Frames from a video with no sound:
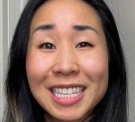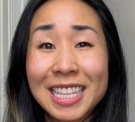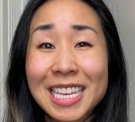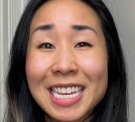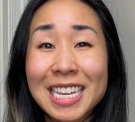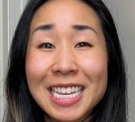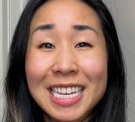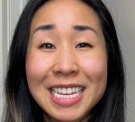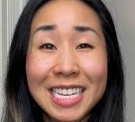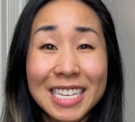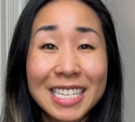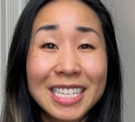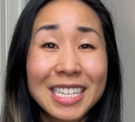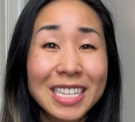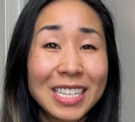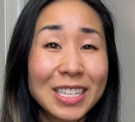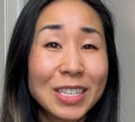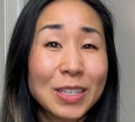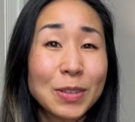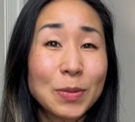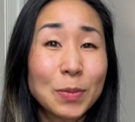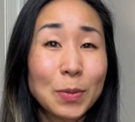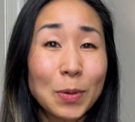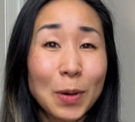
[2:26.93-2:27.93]
the
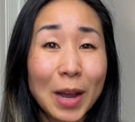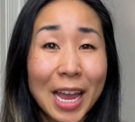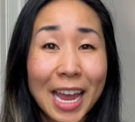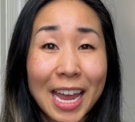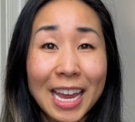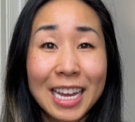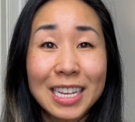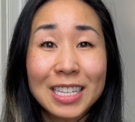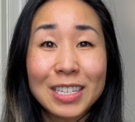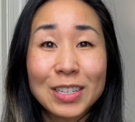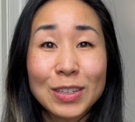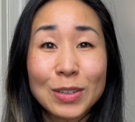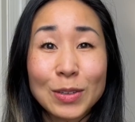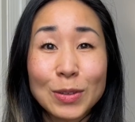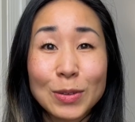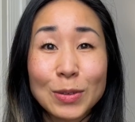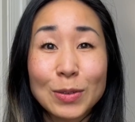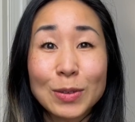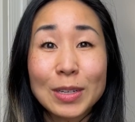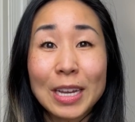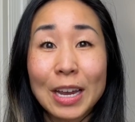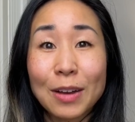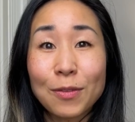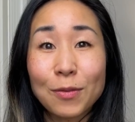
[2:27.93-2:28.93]
easiest way
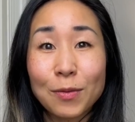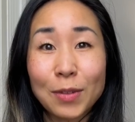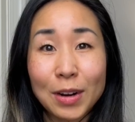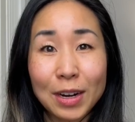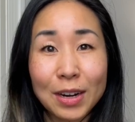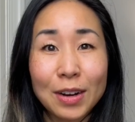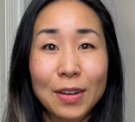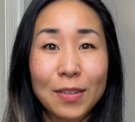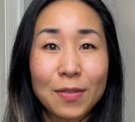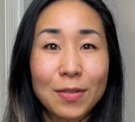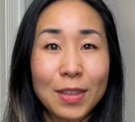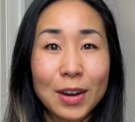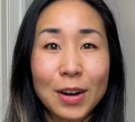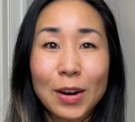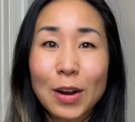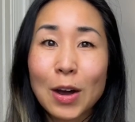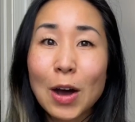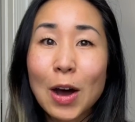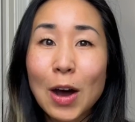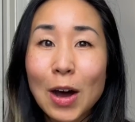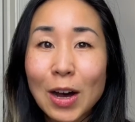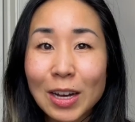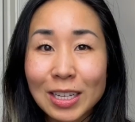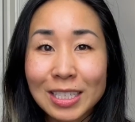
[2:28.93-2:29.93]
to get rid of their
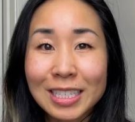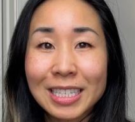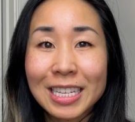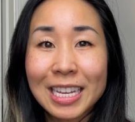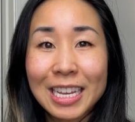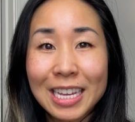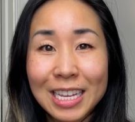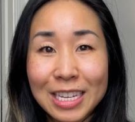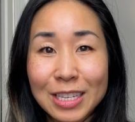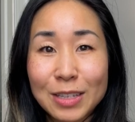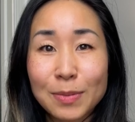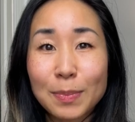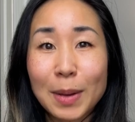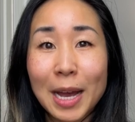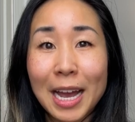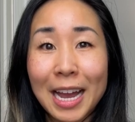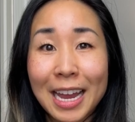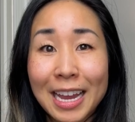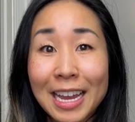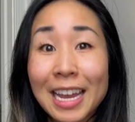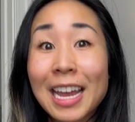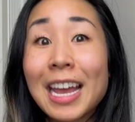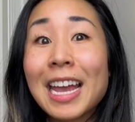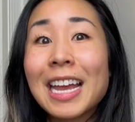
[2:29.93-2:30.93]
costs is
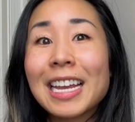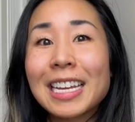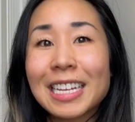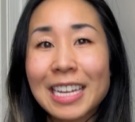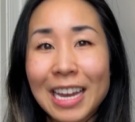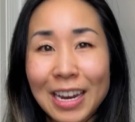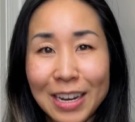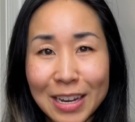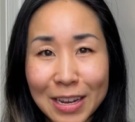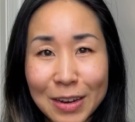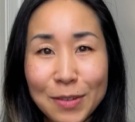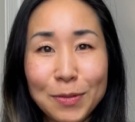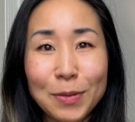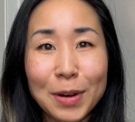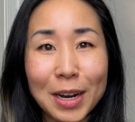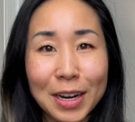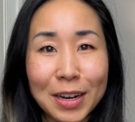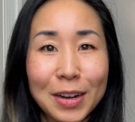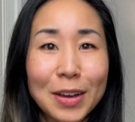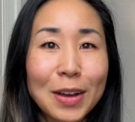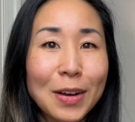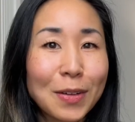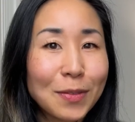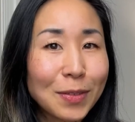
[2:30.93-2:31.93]
by getting
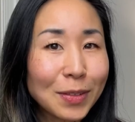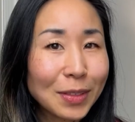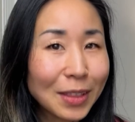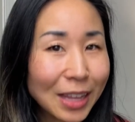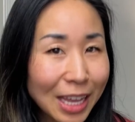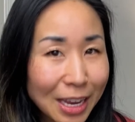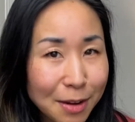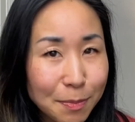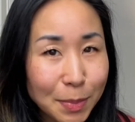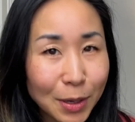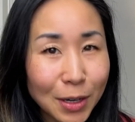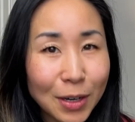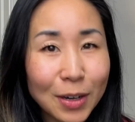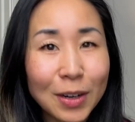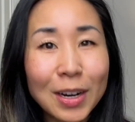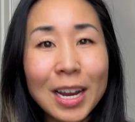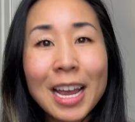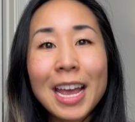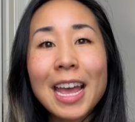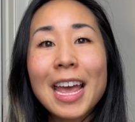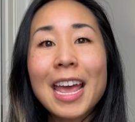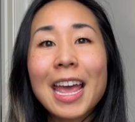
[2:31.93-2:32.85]
rid of labor.